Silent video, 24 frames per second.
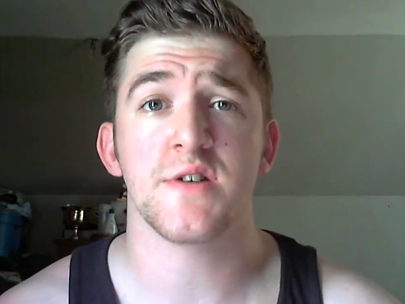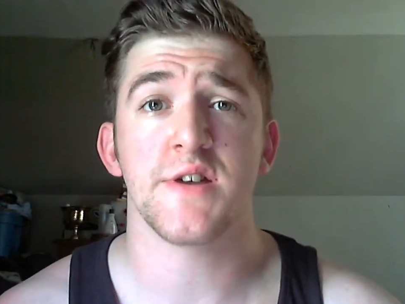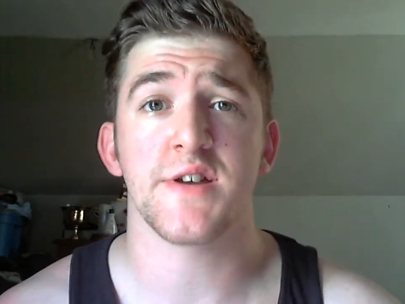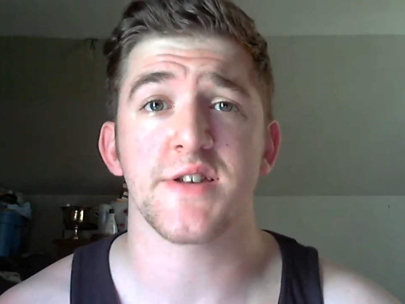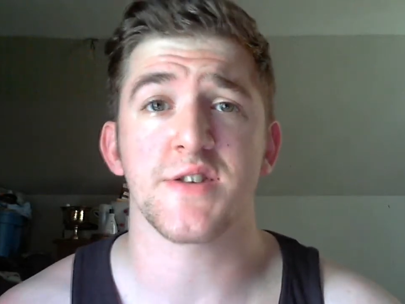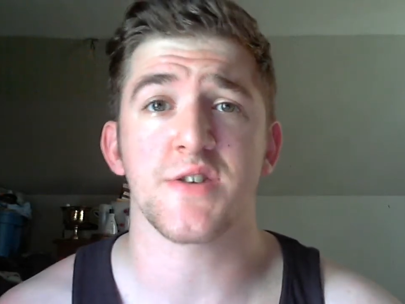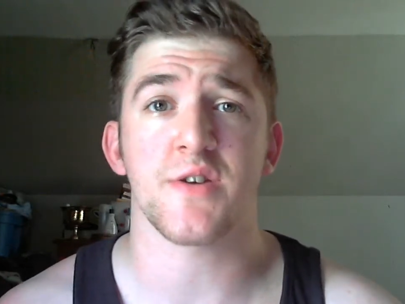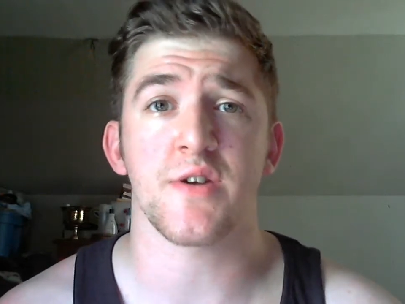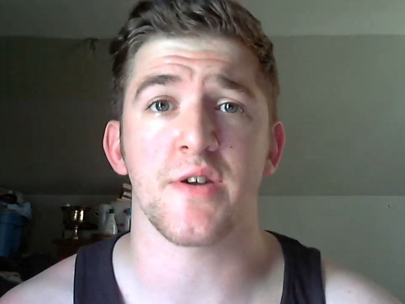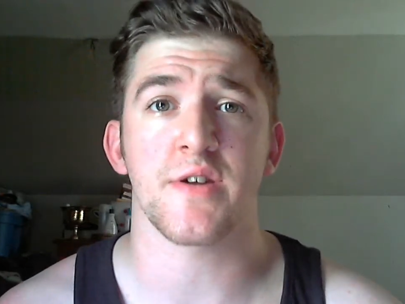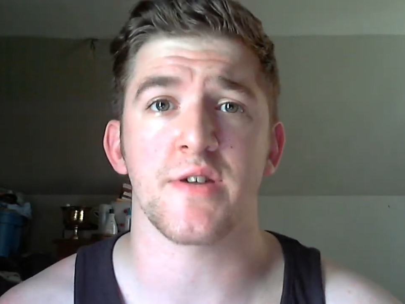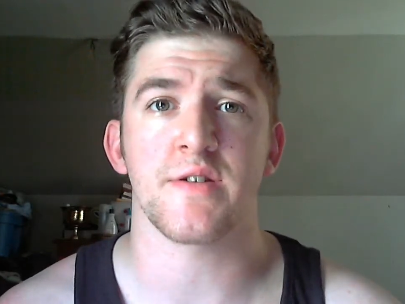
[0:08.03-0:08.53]

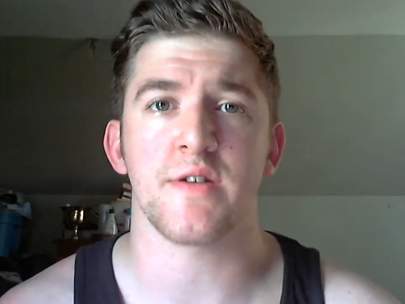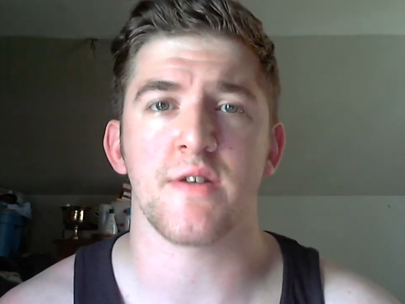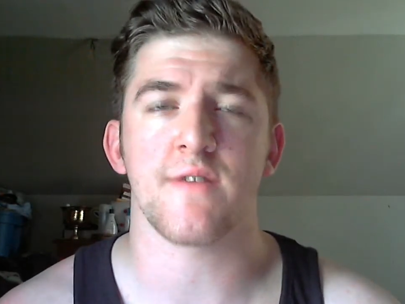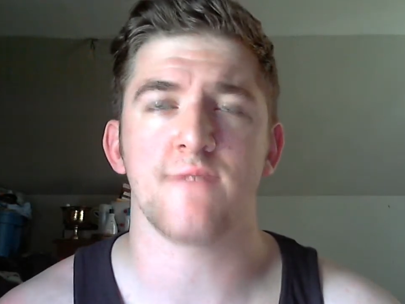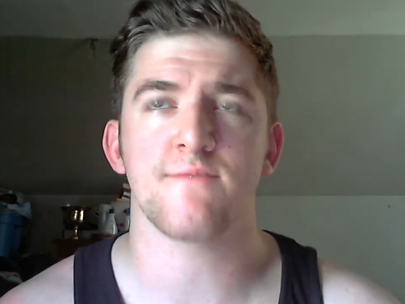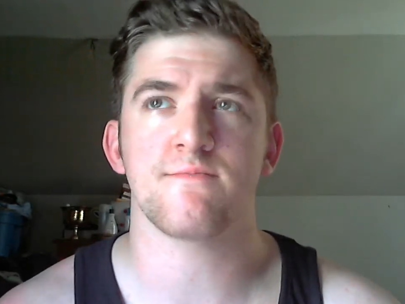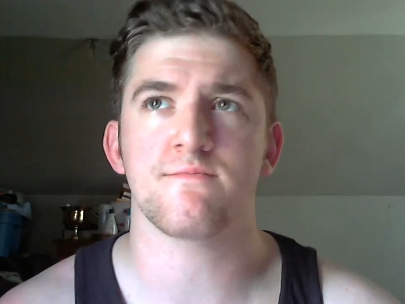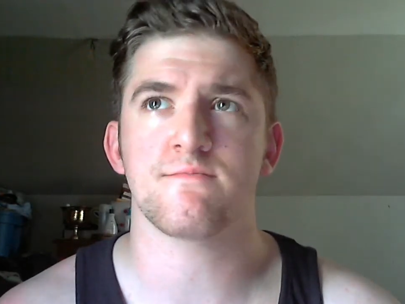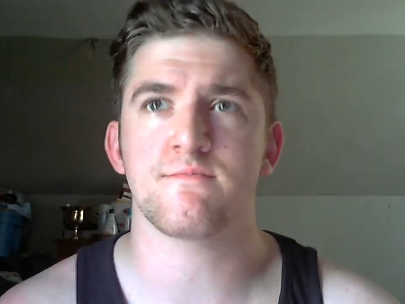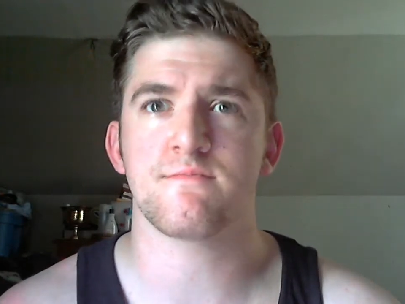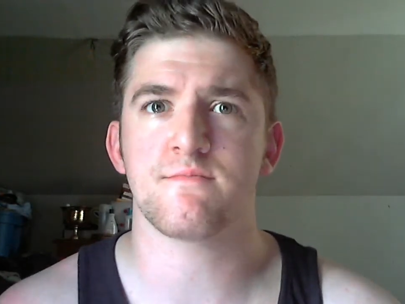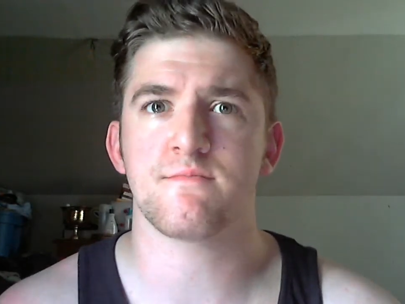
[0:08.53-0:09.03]
So
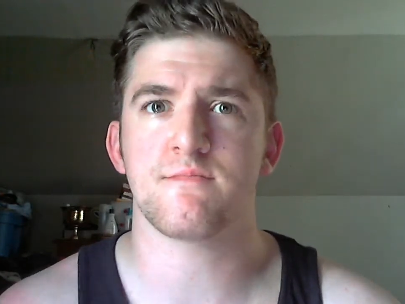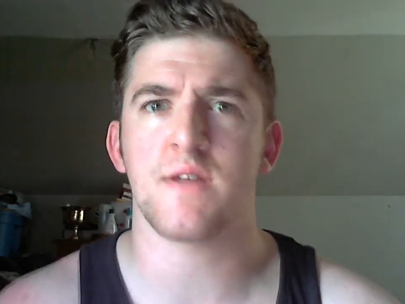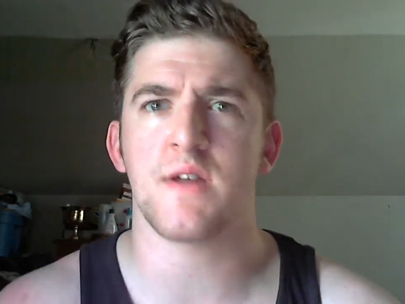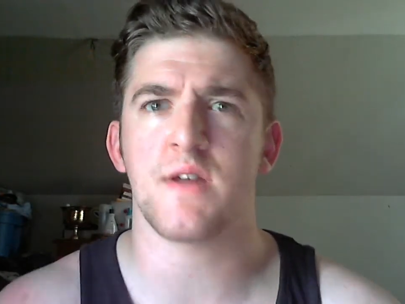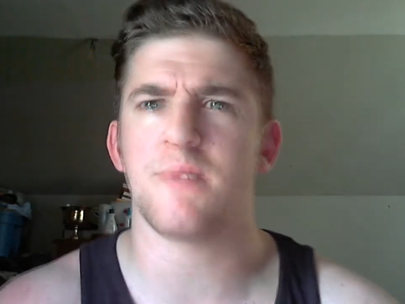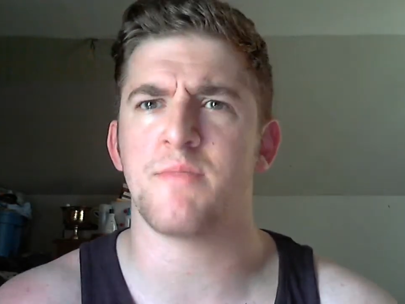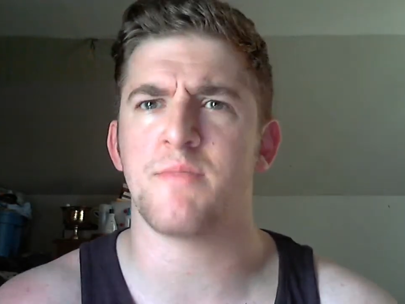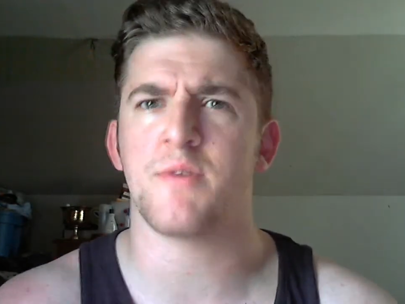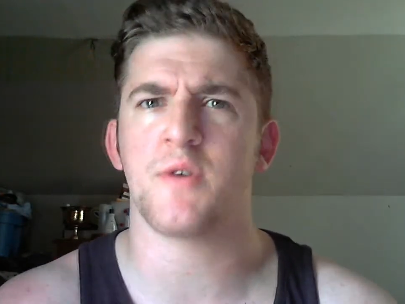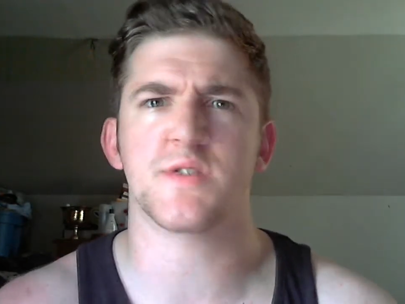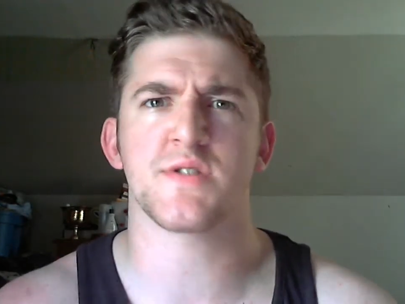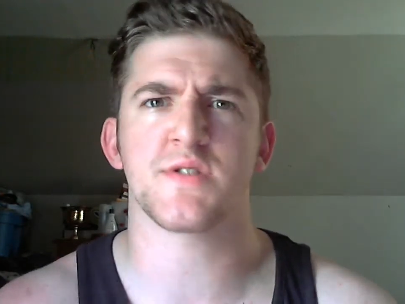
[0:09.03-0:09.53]
I
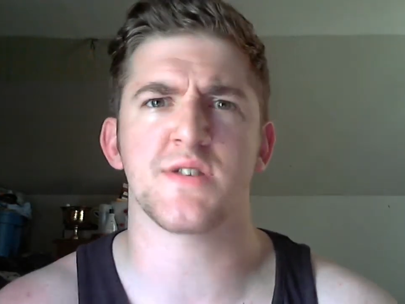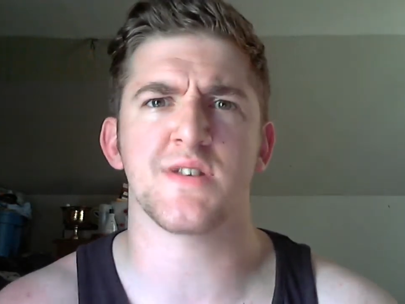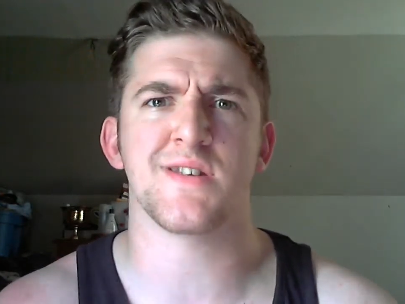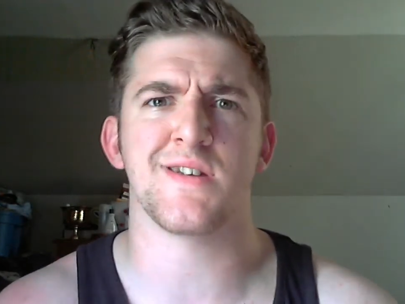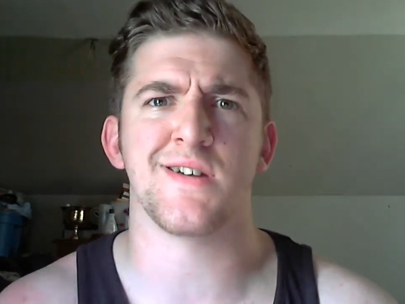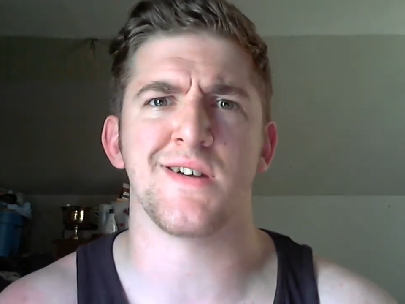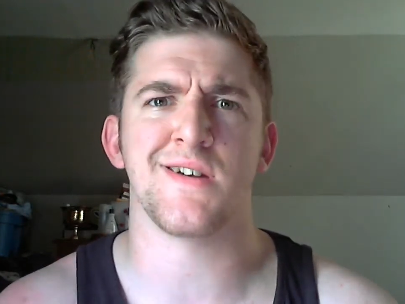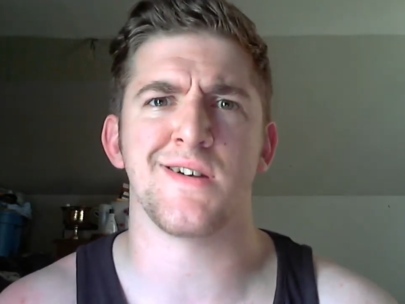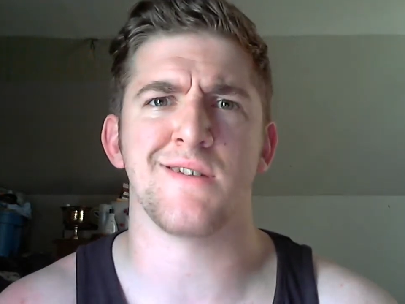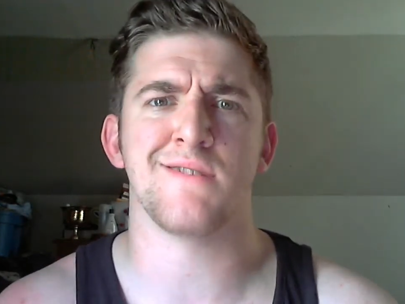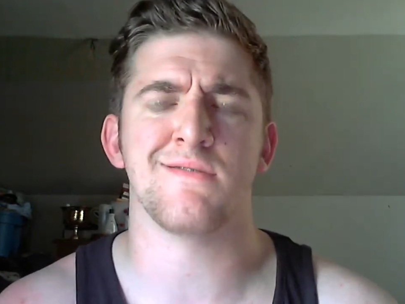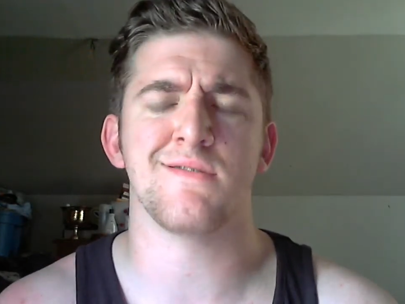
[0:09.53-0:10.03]
posted
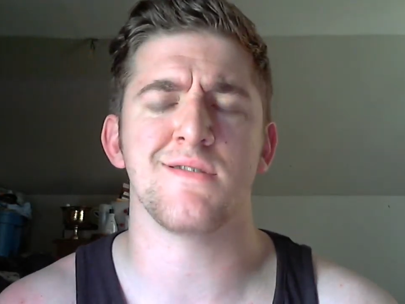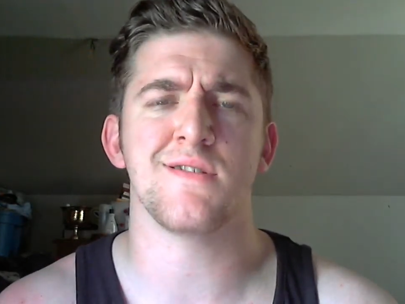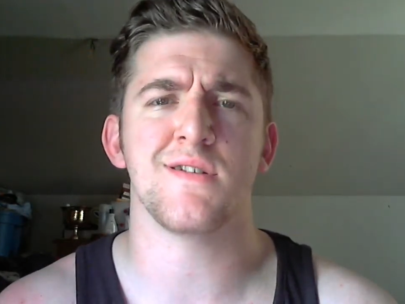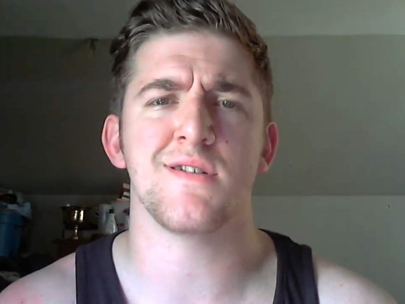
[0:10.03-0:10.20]
the